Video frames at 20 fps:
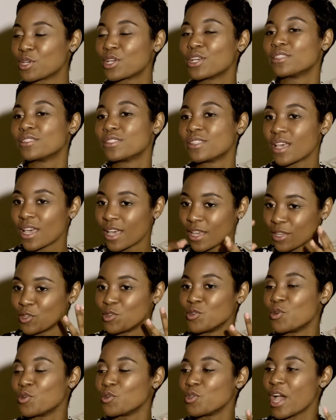Because,
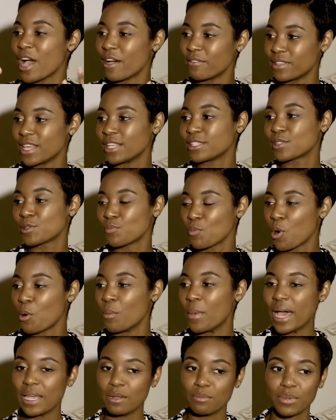you know, you have that
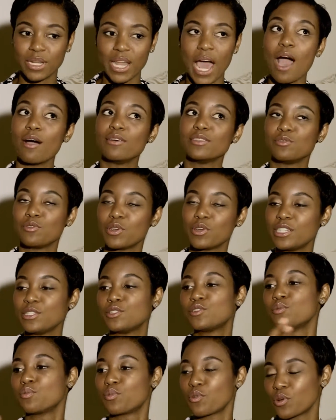small mind, but I was
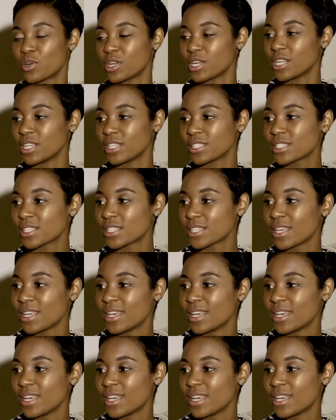ready to broaden it.